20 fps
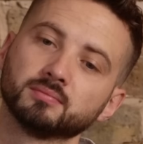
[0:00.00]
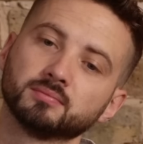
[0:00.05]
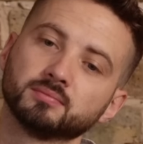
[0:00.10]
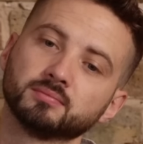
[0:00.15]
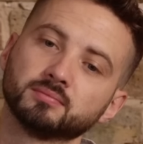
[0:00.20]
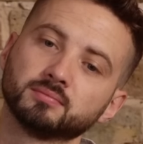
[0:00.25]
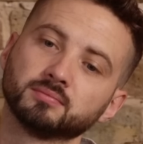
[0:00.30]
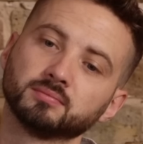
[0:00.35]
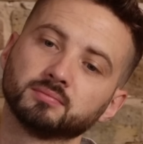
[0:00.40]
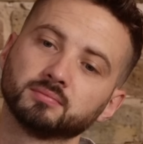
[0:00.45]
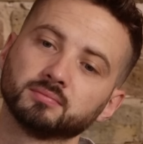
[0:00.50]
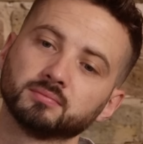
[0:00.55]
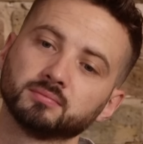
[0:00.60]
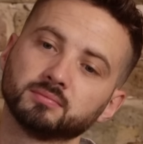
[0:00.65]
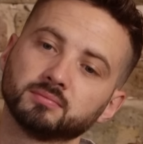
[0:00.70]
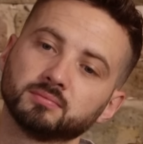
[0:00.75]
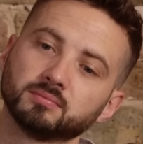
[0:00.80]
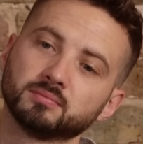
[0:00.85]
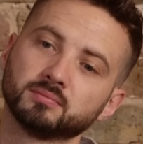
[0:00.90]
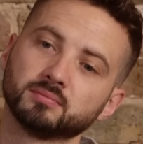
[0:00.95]

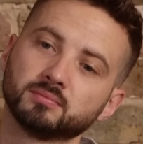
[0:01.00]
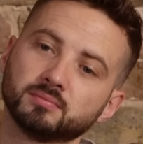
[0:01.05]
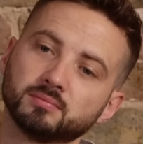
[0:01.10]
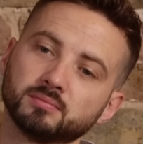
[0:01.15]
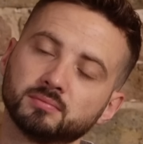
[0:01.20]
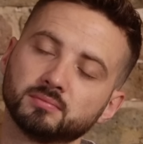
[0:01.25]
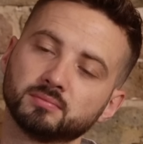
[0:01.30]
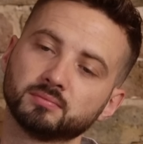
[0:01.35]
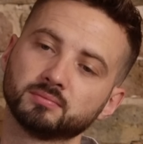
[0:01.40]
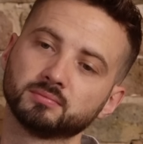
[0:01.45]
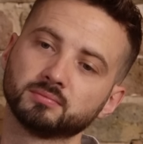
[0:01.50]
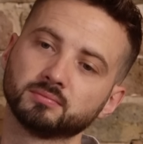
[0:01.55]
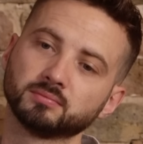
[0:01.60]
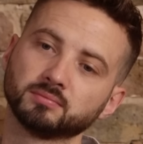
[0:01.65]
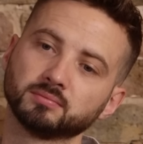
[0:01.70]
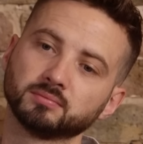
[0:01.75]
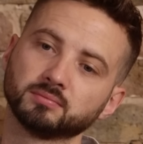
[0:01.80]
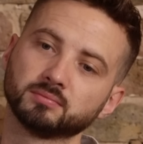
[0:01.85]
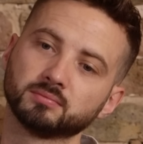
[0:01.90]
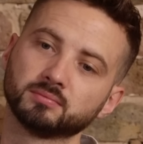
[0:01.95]

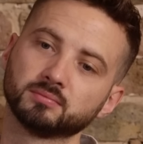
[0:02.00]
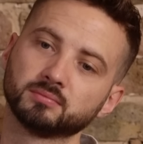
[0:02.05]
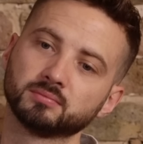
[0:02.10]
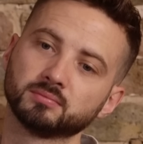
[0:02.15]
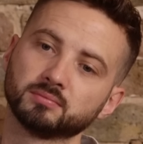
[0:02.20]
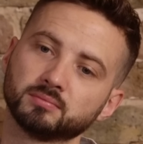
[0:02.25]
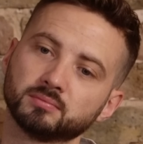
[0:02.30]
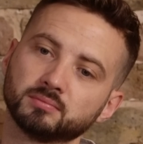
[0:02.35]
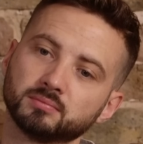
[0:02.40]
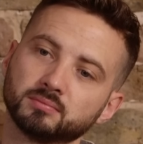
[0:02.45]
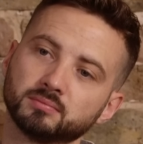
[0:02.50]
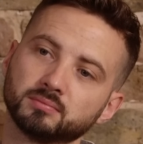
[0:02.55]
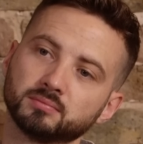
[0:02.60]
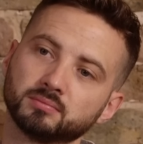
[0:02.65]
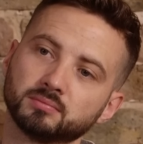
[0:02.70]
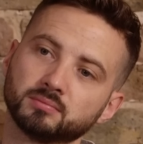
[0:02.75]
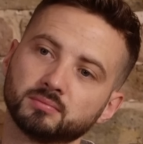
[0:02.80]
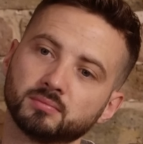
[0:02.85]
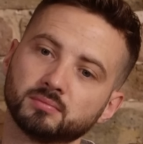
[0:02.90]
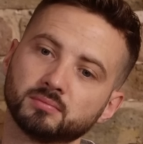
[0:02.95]

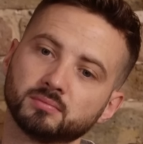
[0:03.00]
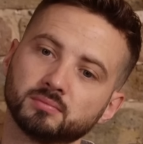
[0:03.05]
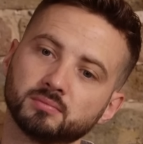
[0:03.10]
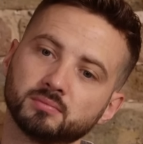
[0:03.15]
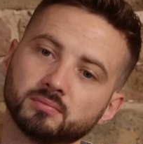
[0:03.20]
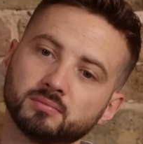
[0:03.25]
No words are spoken by the person on screen.